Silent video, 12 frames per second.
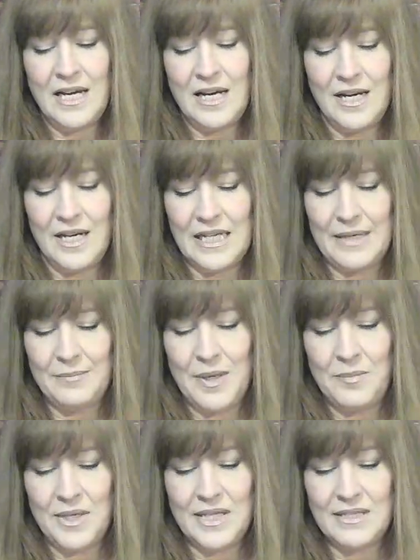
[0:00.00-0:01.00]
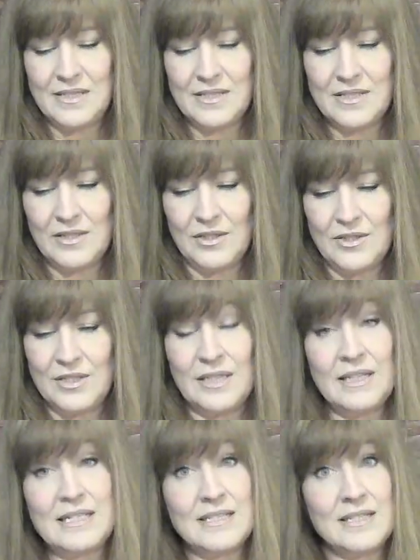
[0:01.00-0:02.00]
uh, maybe he's learned a
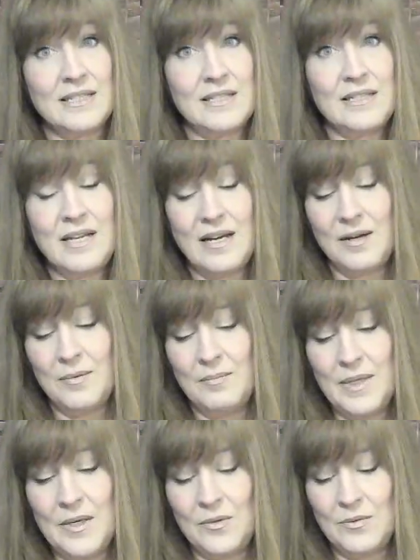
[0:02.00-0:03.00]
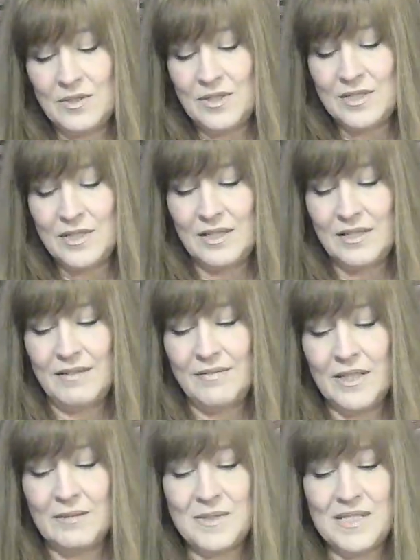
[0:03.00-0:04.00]
lesson about
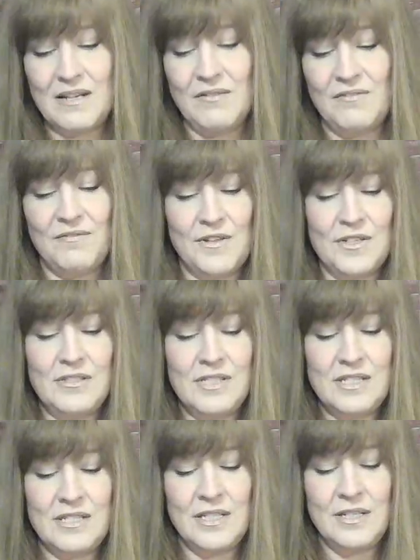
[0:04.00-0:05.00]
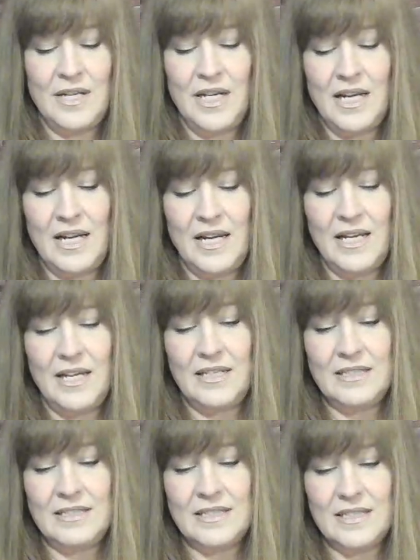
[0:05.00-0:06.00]
loving himself first.
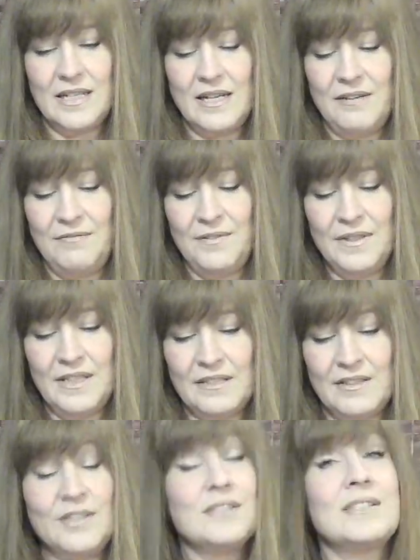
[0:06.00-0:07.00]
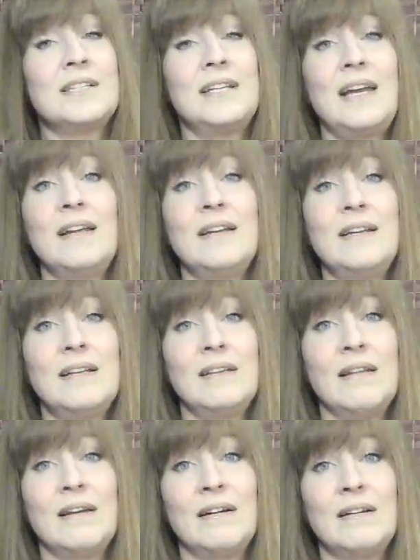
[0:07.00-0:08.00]
And I feel like there's an
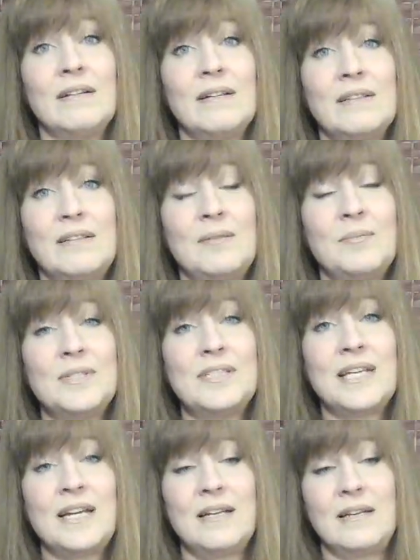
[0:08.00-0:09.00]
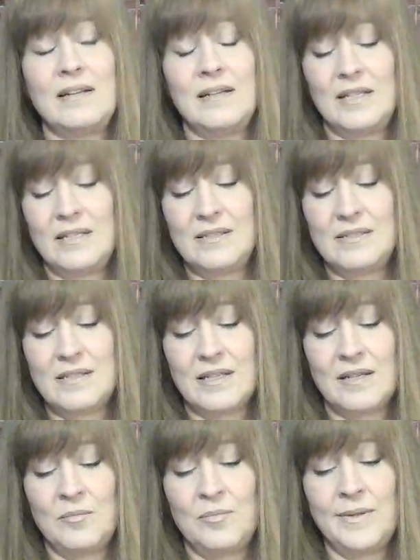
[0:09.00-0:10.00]
ending there. Number 10 is
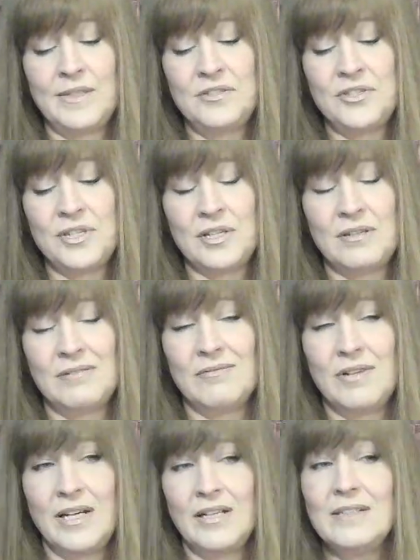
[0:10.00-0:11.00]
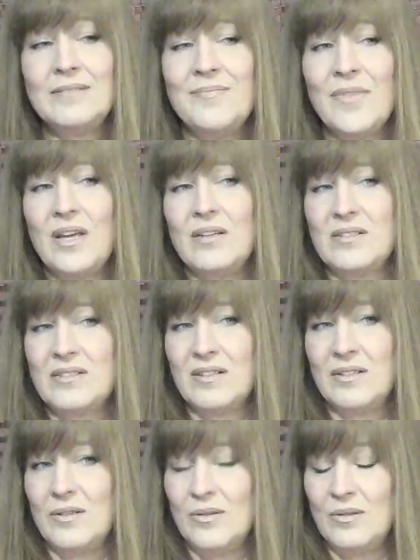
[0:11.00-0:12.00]
completion, right?
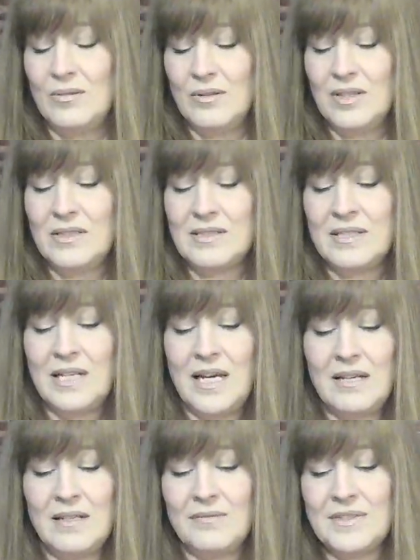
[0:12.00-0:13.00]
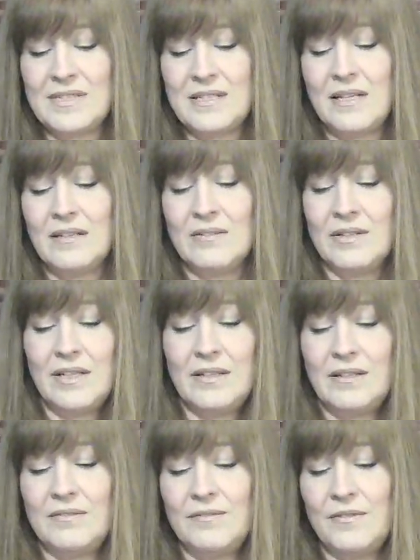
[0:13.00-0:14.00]
So it's an end of a cycle
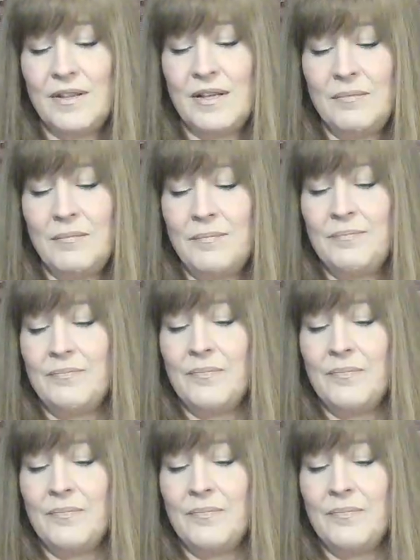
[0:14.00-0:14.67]
here for them.